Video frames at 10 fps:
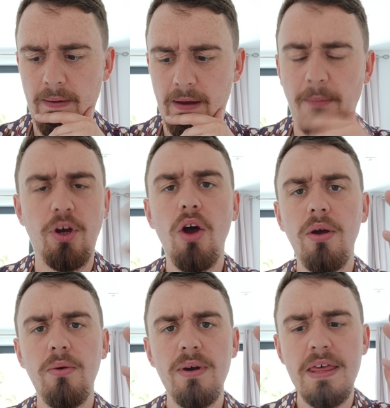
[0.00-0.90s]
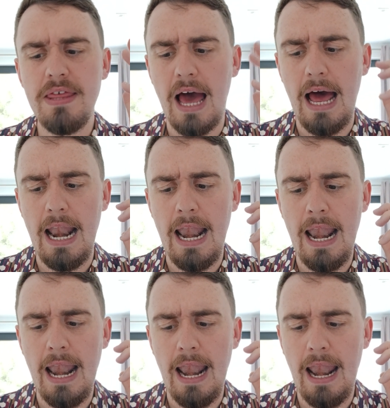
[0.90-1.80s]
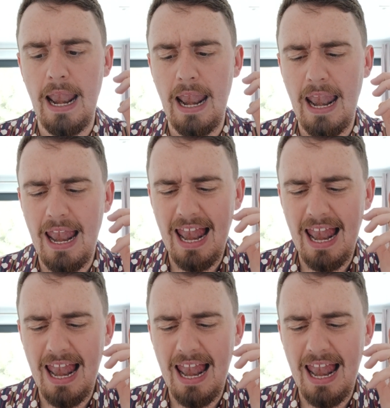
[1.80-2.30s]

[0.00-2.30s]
I'm going with. Oh